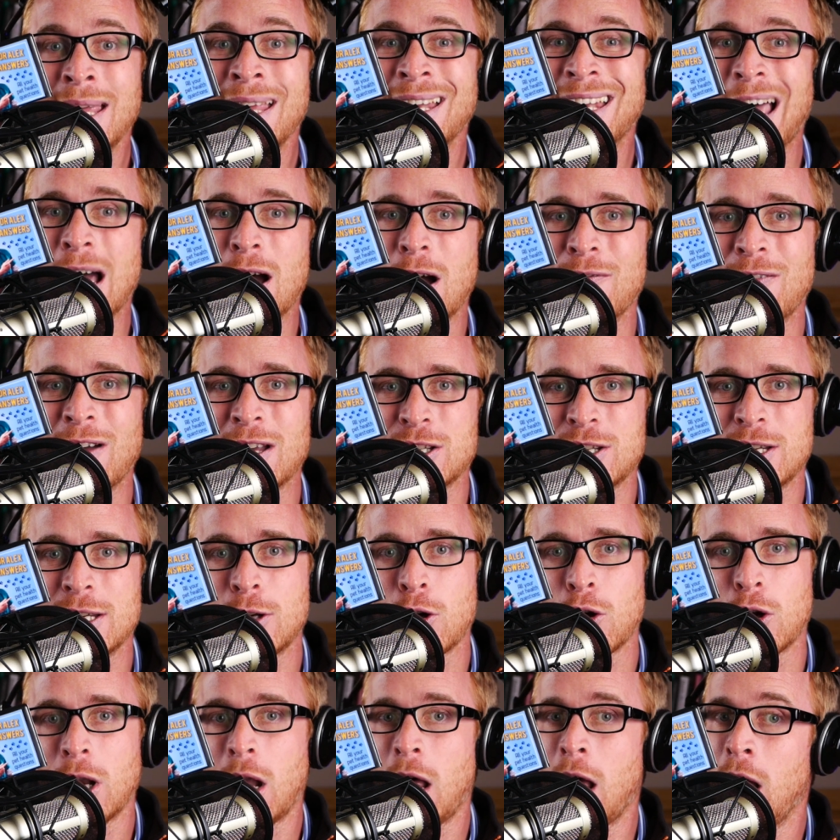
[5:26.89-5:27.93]
Now, I've actually
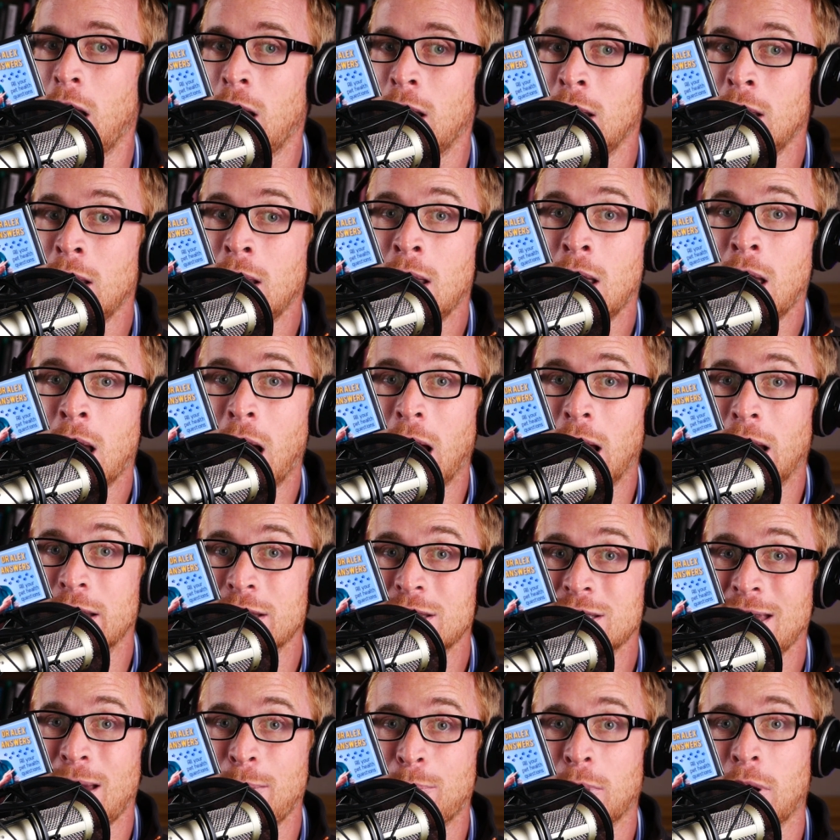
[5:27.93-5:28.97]
got a
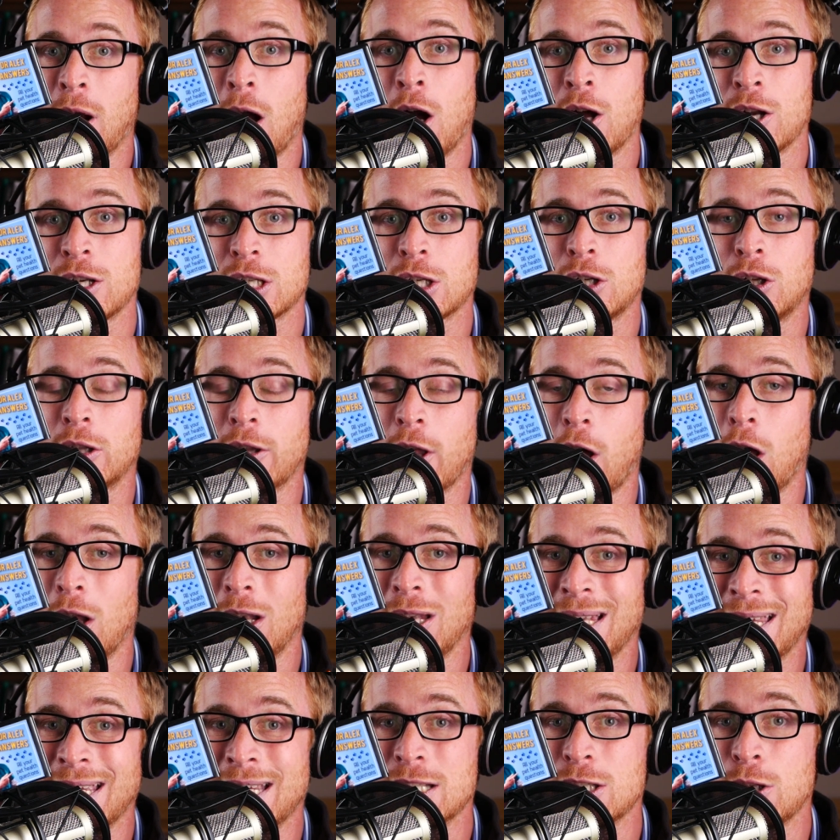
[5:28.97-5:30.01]
separate article that
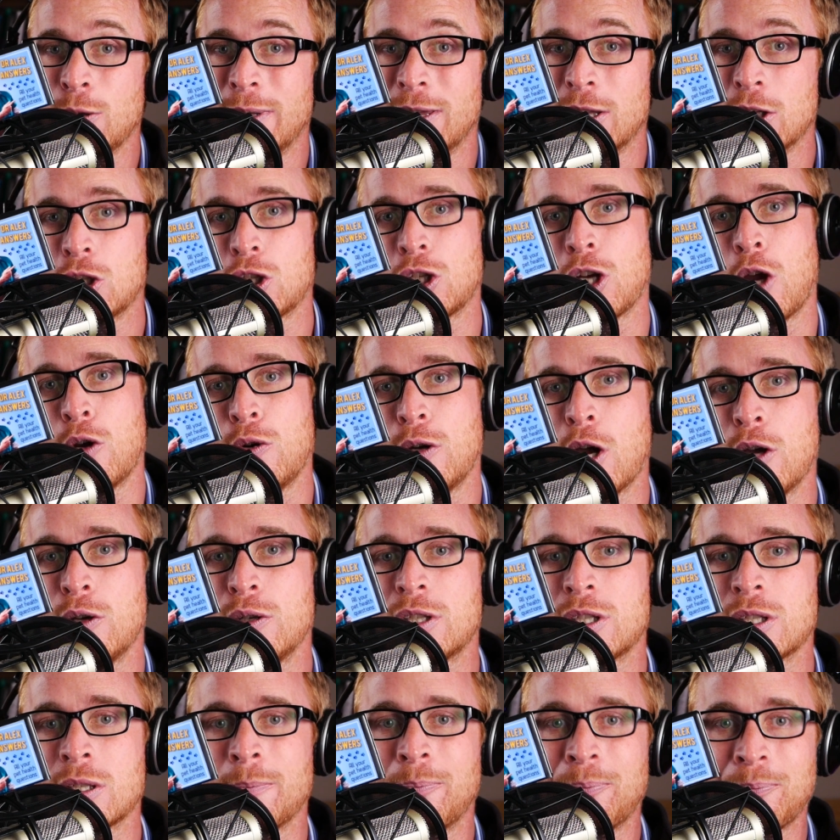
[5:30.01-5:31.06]
I'll link to in the show
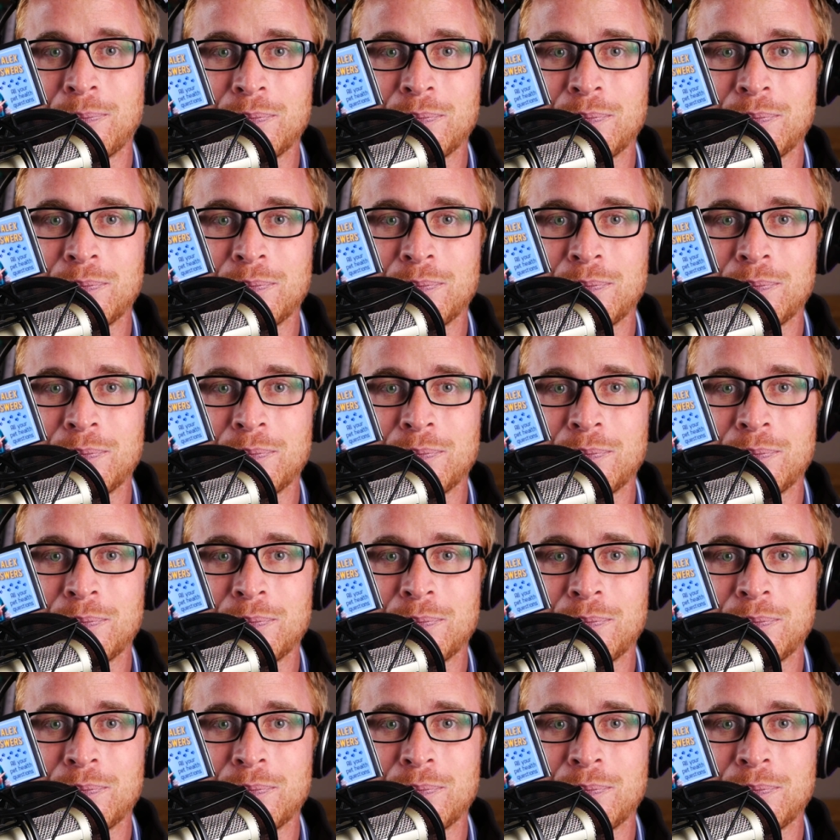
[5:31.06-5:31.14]
notes